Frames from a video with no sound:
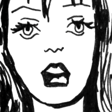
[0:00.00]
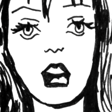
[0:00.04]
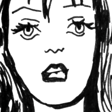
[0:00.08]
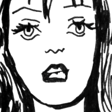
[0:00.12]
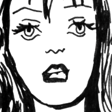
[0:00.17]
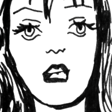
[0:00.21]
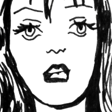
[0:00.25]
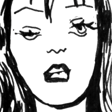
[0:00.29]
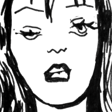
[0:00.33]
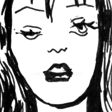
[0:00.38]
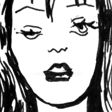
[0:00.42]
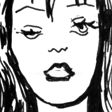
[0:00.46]

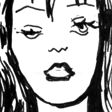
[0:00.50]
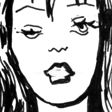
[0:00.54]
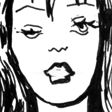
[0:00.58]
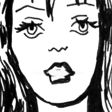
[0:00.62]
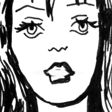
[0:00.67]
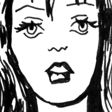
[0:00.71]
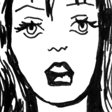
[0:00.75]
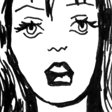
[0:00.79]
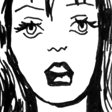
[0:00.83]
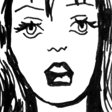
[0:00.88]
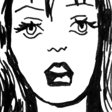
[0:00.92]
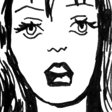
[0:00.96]
Turns
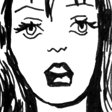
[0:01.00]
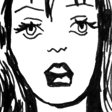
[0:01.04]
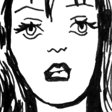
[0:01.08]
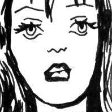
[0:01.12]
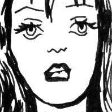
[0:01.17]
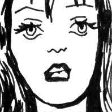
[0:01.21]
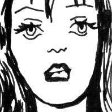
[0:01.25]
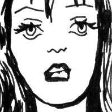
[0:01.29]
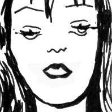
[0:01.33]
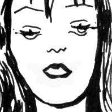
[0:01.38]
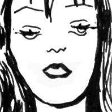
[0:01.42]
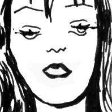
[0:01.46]
out,
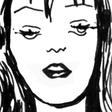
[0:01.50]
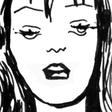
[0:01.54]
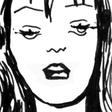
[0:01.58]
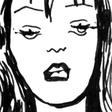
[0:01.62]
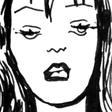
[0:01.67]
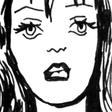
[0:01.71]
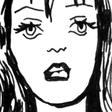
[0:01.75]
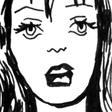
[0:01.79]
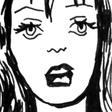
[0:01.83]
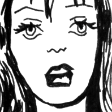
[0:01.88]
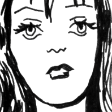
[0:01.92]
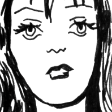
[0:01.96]

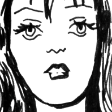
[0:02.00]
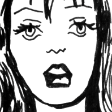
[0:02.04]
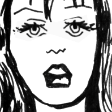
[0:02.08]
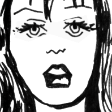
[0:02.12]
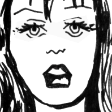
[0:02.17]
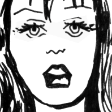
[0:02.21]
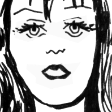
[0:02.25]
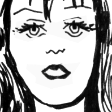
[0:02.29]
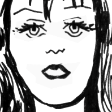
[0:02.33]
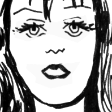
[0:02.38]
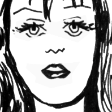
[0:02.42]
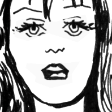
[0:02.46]
it
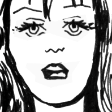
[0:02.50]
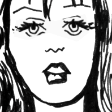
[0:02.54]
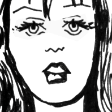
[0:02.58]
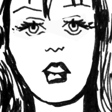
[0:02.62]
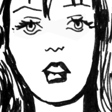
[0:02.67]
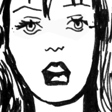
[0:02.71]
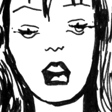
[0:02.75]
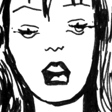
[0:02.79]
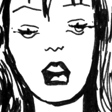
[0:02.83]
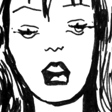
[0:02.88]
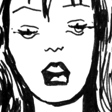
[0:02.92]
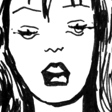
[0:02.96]
was an
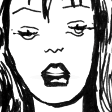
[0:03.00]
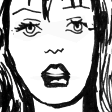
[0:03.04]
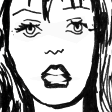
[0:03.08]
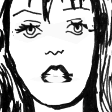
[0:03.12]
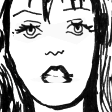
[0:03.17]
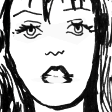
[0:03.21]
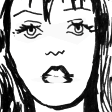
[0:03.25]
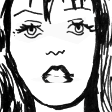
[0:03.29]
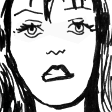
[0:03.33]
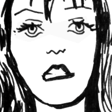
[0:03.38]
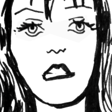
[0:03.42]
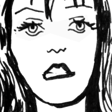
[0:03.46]

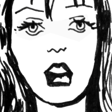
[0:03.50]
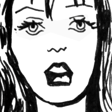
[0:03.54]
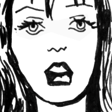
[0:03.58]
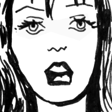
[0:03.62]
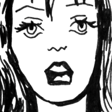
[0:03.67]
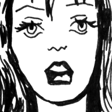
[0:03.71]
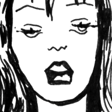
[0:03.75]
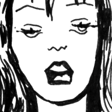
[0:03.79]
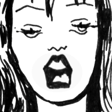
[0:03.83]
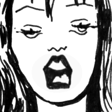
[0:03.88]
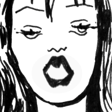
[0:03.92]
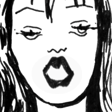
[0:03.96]
Alcoholics
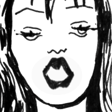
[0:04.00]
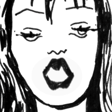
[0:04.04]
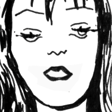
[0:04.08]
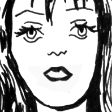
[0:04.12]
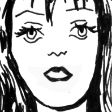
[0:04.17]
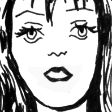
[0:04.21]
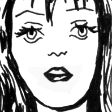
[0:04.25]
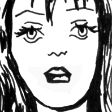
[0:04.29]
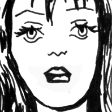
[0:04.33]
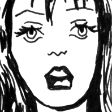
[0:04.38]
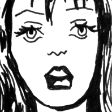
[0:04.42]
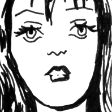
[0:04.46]

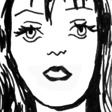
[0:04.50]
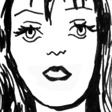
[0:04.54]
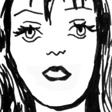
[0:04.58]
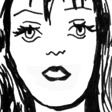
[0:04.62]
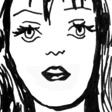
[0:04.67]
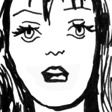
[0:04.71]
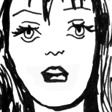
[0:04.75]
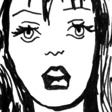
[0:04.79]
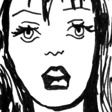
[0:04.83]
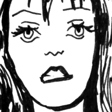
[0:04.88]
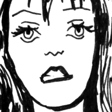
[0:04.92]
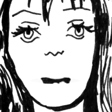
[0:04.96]

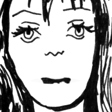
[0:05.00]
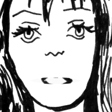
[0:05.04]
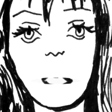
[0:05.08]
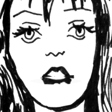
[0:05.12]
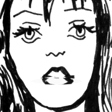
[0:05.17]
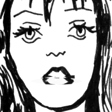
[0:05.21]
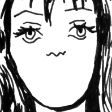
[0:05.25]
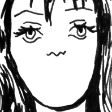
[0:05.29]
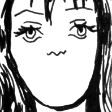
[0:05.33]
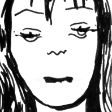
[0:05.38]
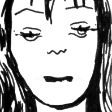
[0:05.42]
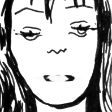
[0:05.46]
Anonymous
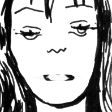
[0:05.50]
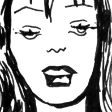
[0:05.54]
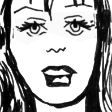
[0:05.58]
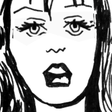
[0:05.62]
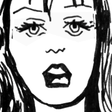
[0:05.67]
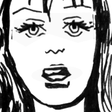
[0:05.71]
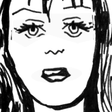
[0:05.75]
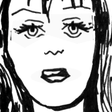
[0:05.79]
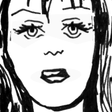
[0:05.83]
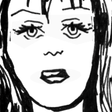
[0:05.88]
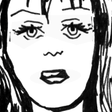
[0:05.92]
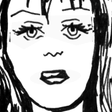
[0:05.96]
Christmas
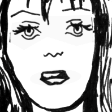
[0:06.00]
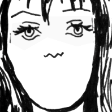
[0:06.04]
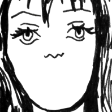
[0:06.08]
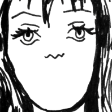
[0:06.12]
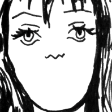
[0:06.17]
party.